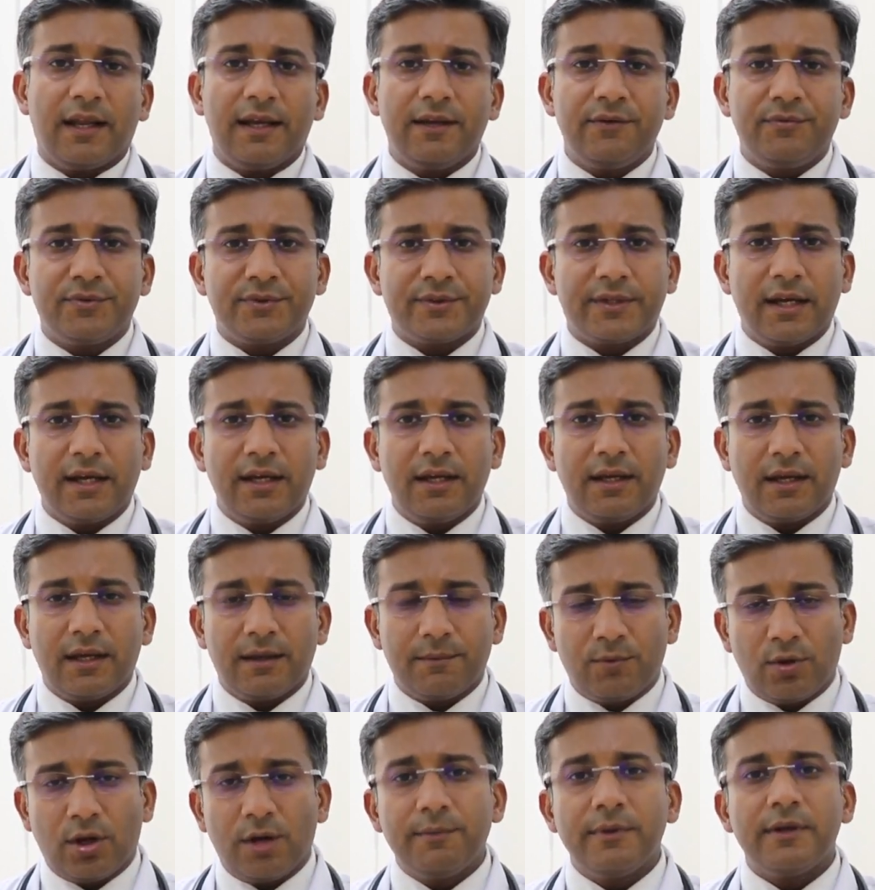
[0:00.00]

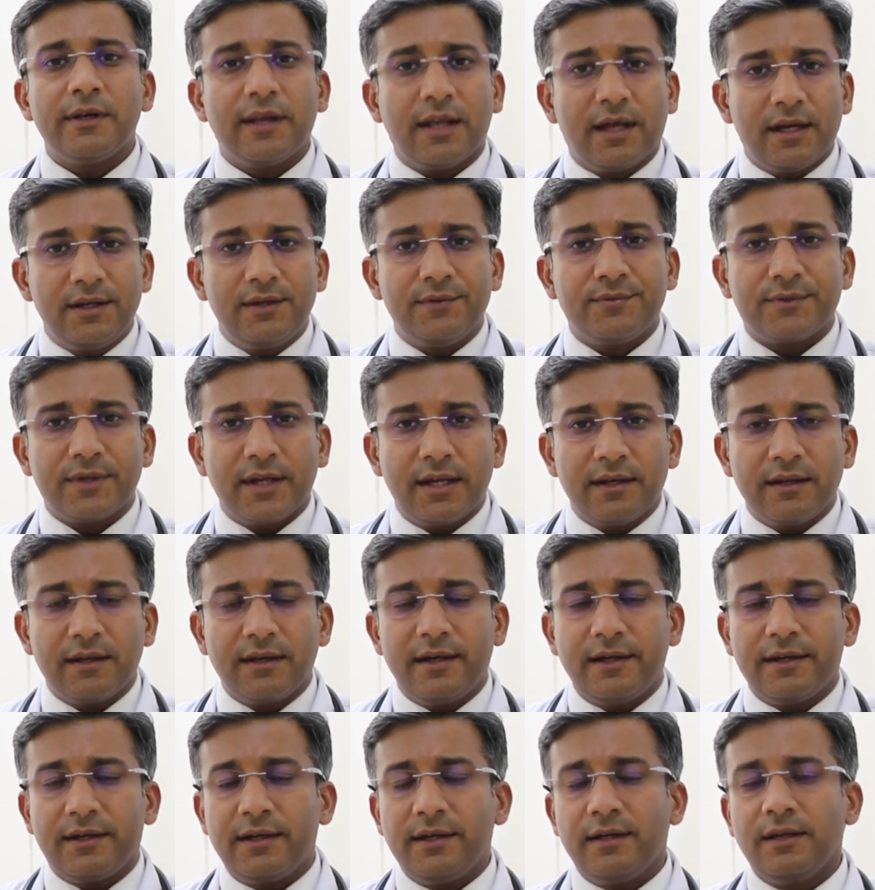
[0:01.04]
abnormal lifestyle
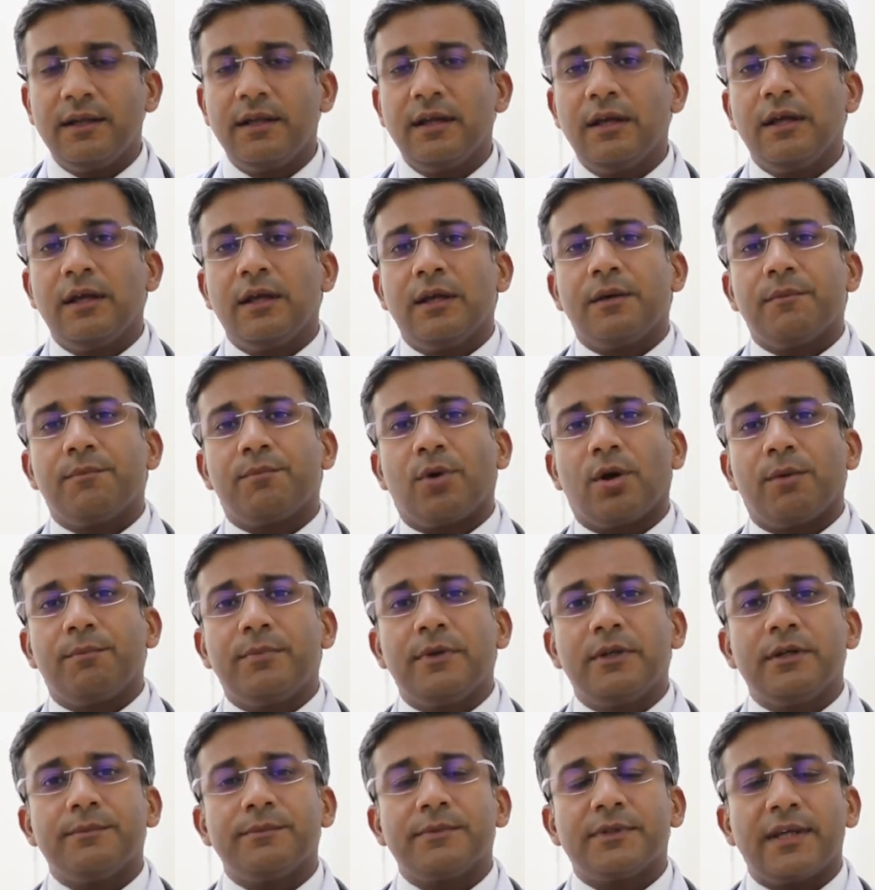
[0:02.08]
related
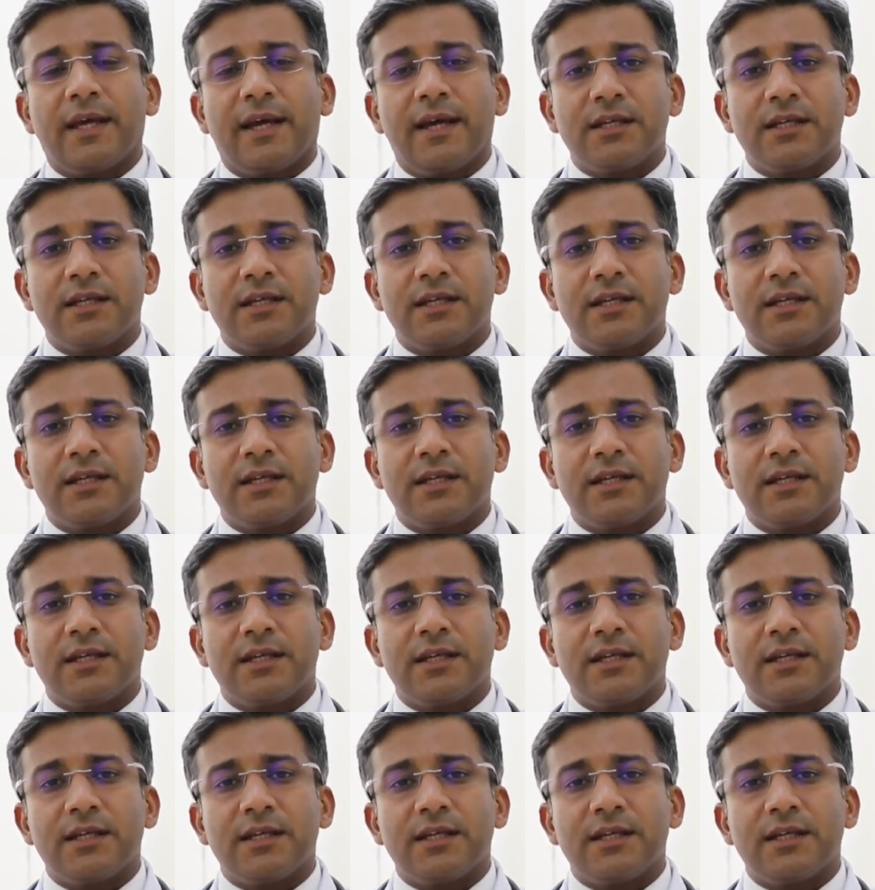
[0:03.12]
problems,